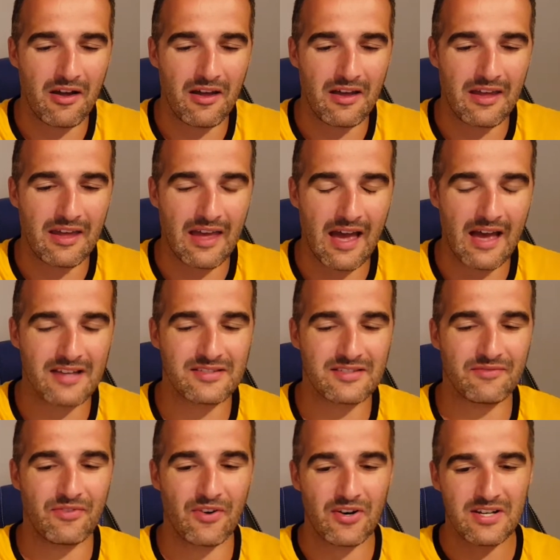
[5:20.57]
it
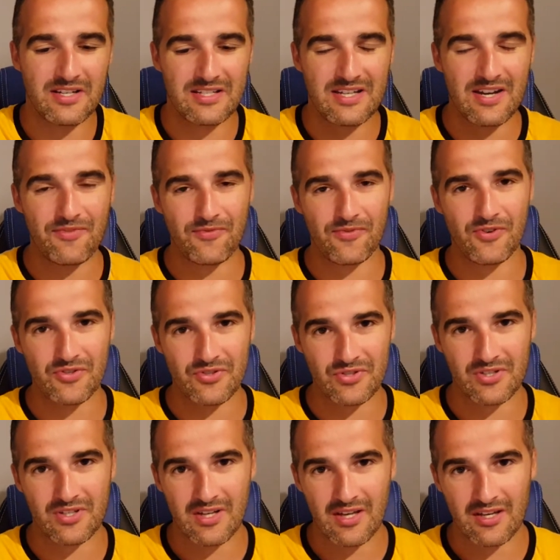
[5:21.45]
has a very
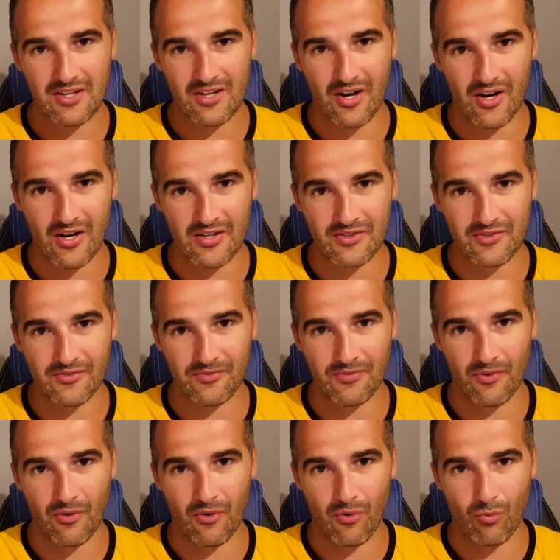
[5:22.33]
different kind
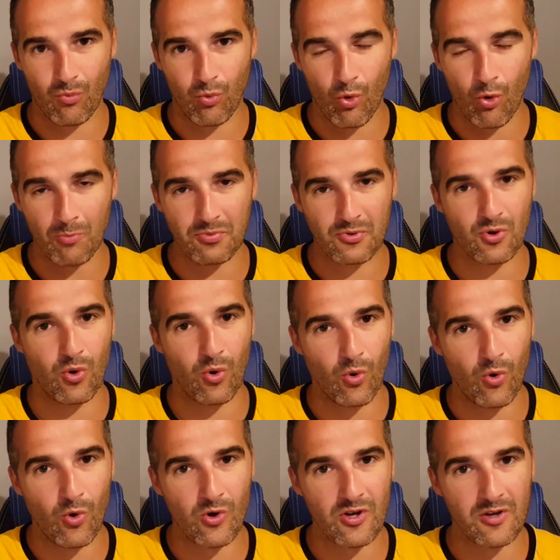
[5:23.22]
of warp
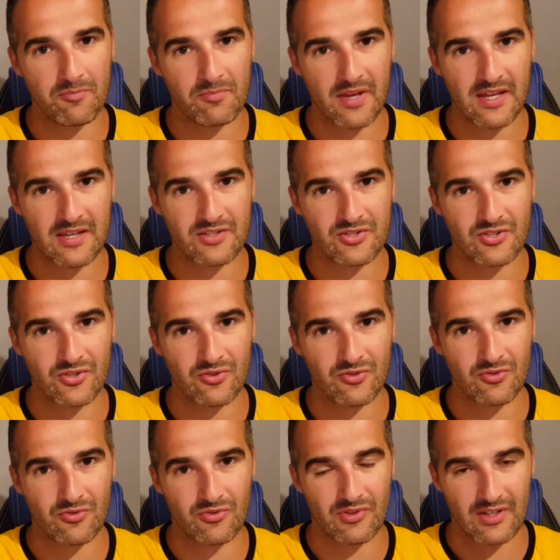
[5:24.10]
core compared
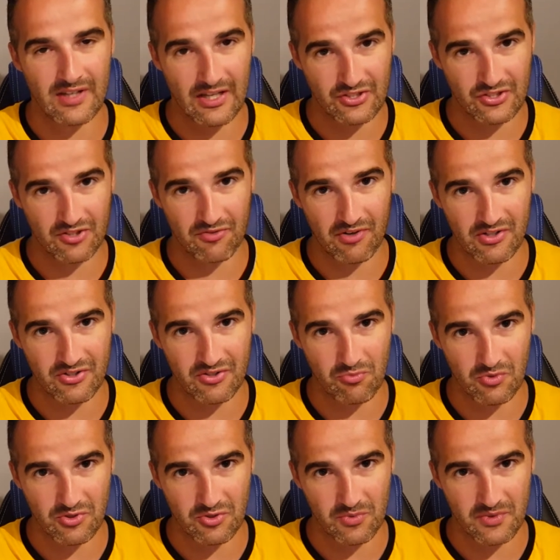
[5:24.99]
to the Next
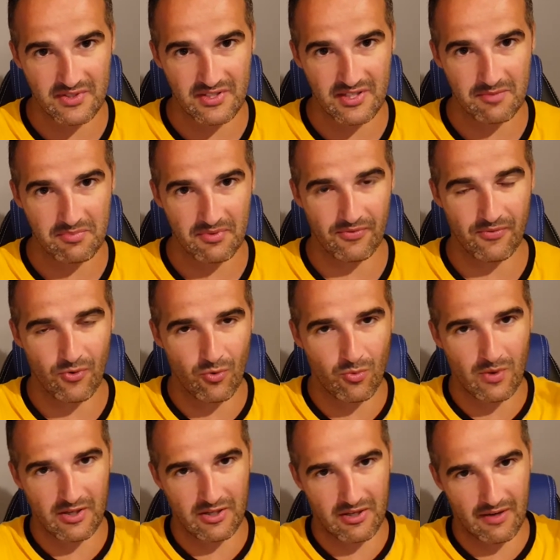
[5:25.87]
Generation, which we'd seen before,
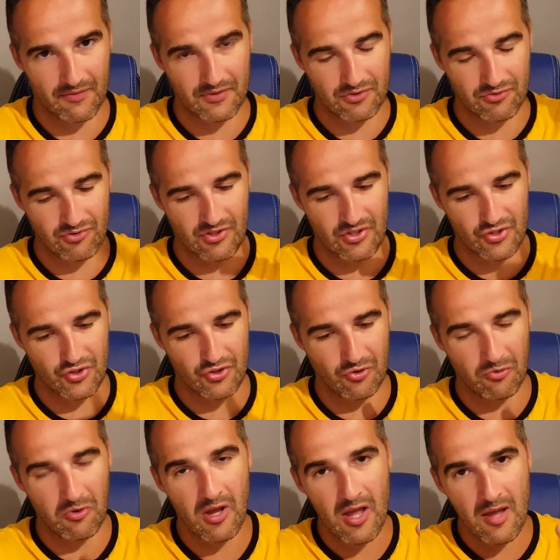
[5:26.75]
where you have the
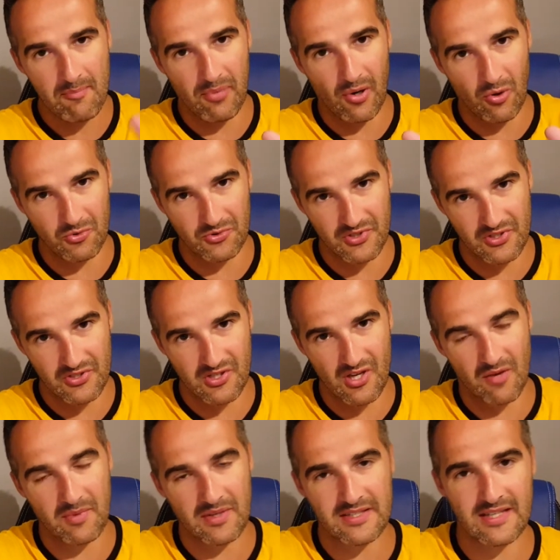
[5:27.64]
traditional pulses
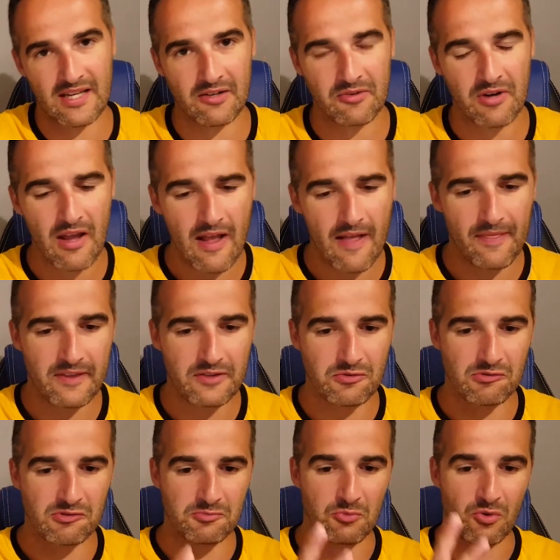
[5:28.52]
coming down. This
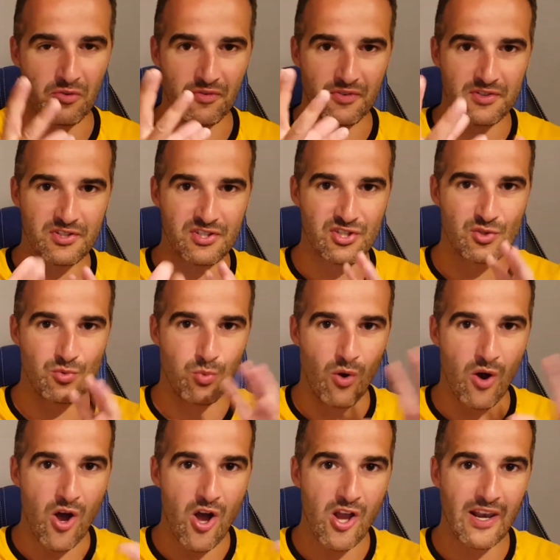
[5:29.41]
one was more of a
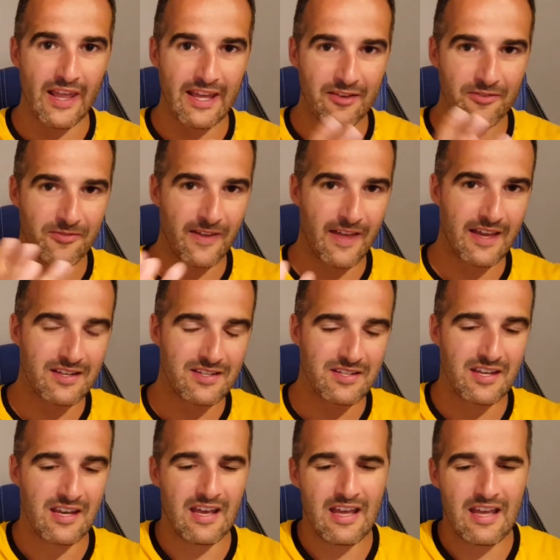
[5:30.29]
swirling effect.